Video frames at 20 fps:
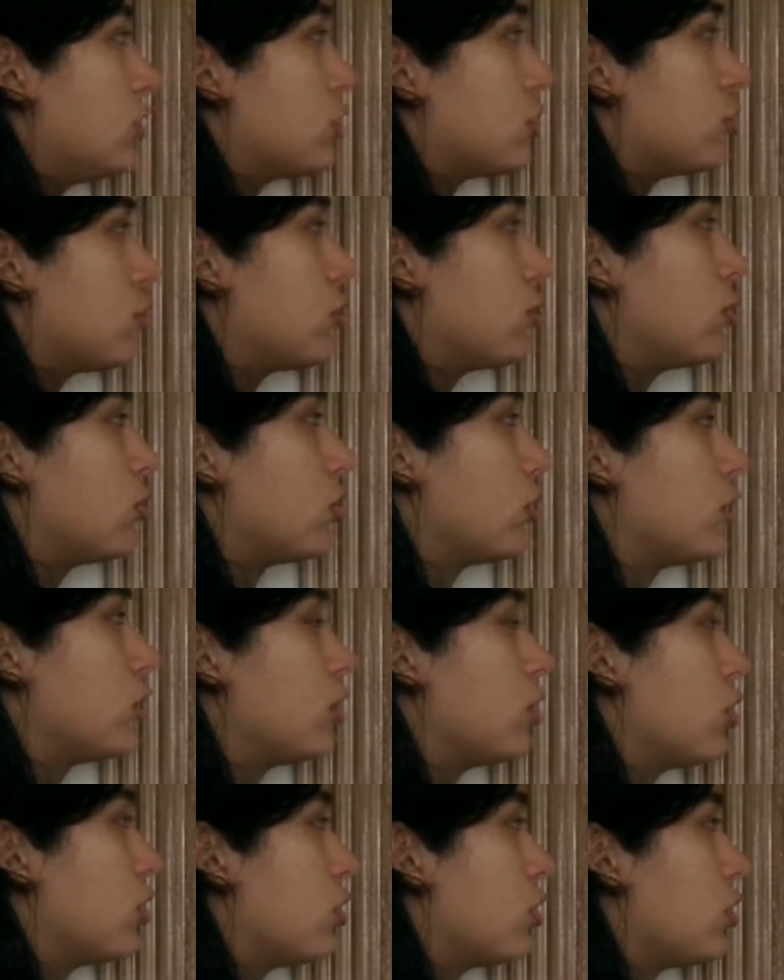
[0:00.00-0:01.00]
So
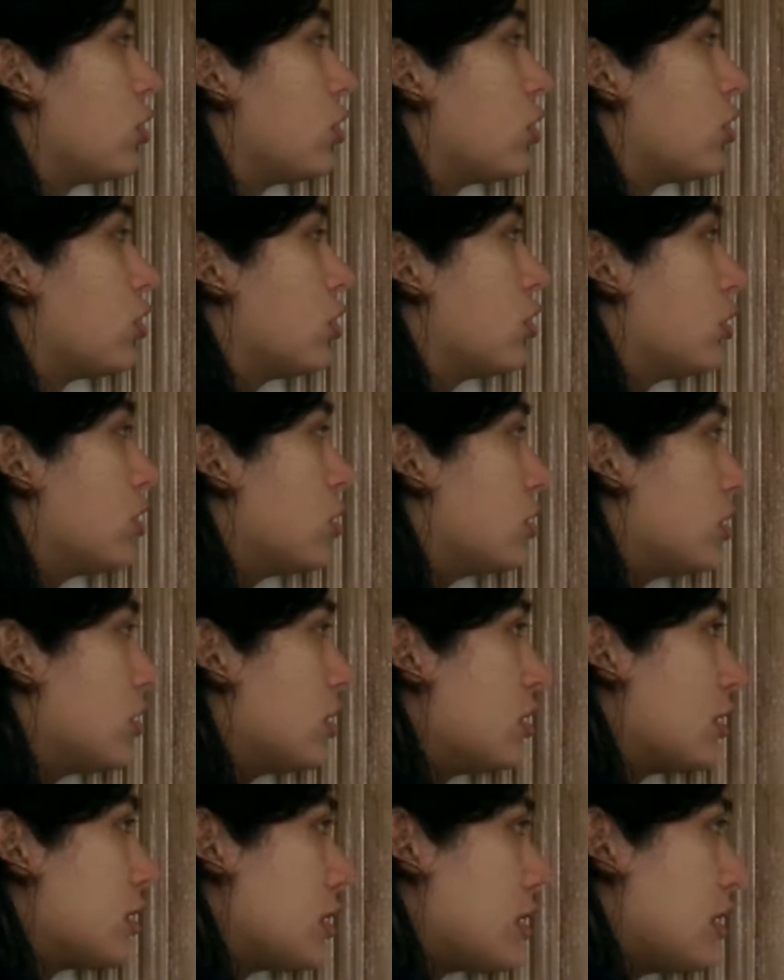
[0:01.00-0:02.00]
her
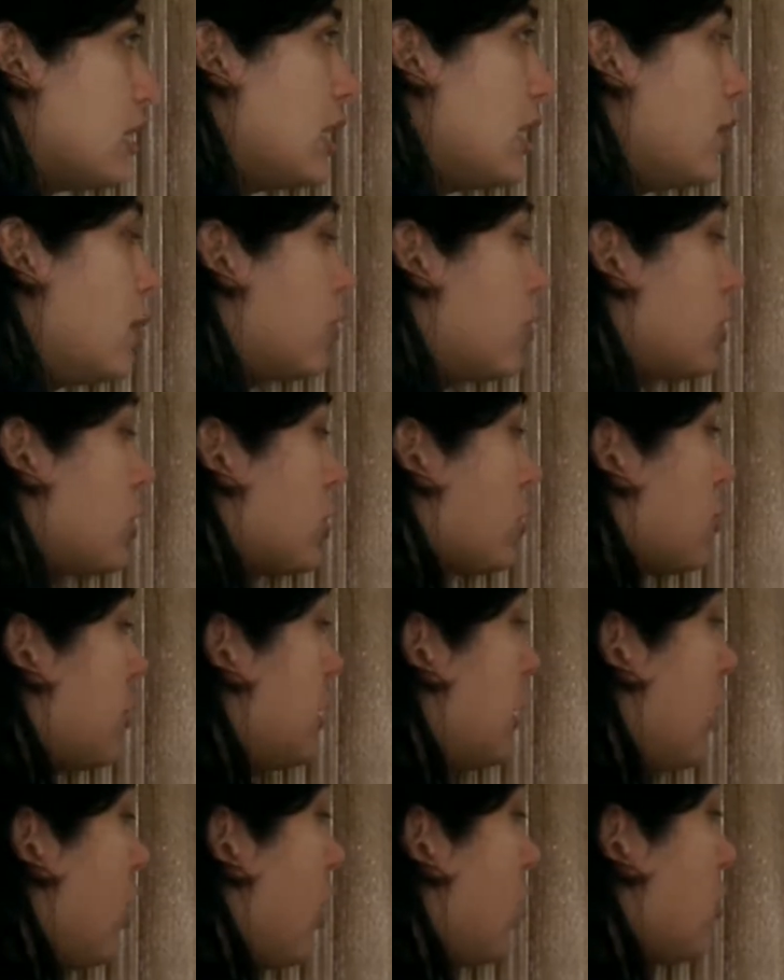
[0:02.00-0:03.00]
tip was
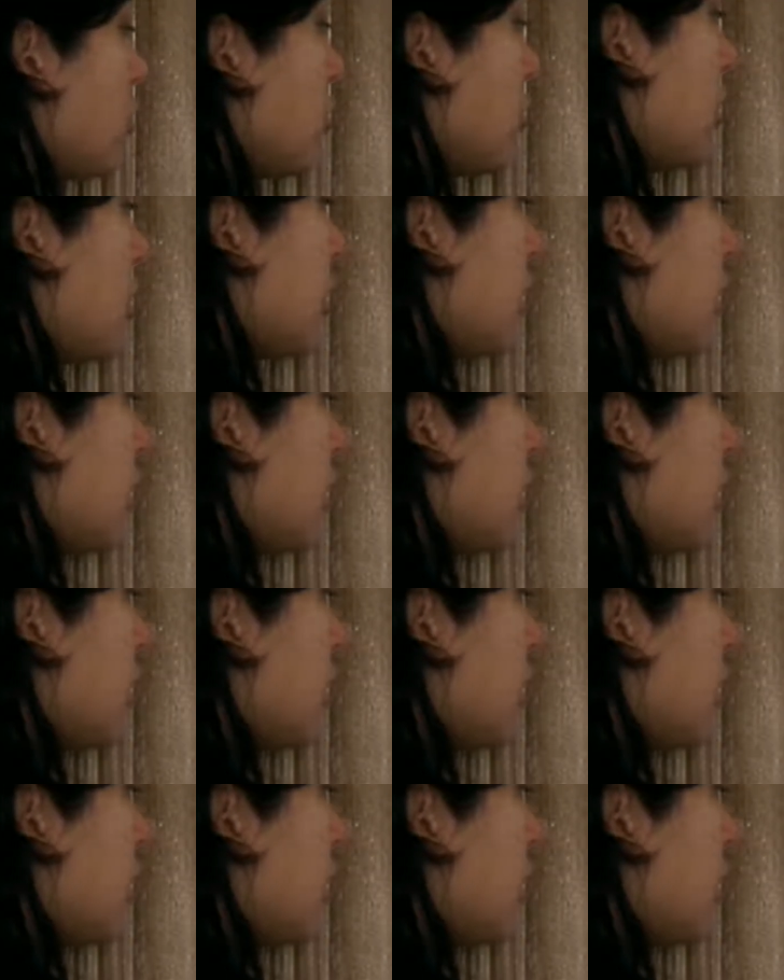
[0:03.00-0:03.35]
$3.